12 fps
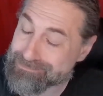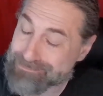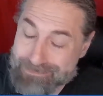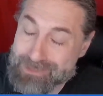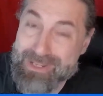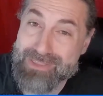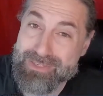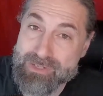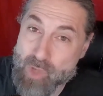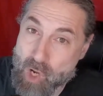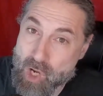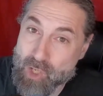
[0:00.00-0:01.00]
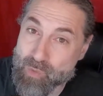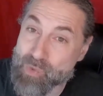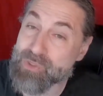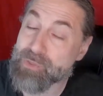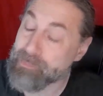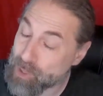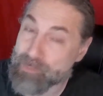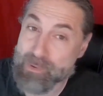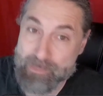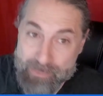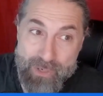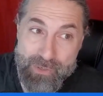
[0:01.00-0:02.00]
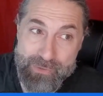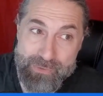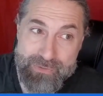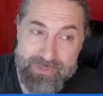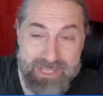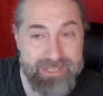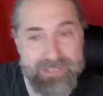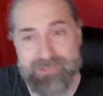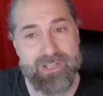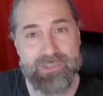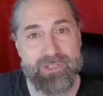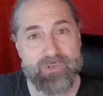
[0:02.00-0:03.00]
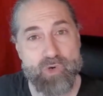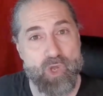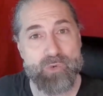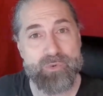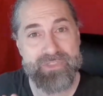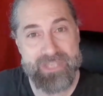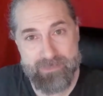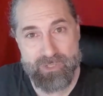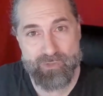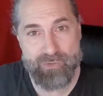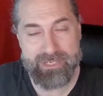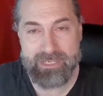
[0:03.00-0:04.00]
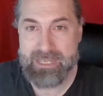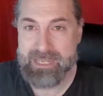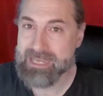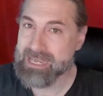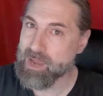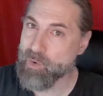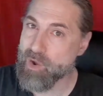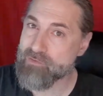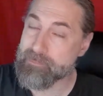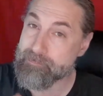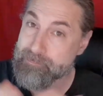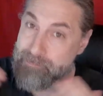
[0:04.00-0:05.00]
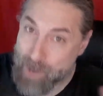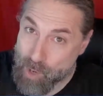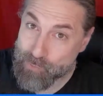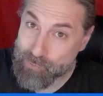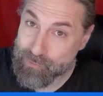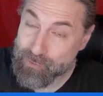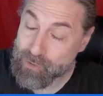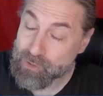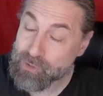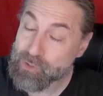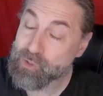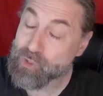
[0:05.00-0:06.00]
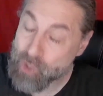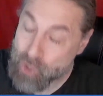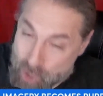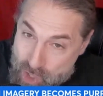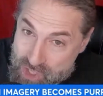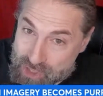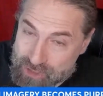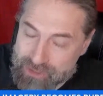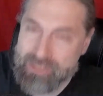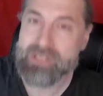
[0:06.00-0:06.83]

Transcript: there's nothing wrong with purple prose, and there's nothing wrong with imagery. However, both could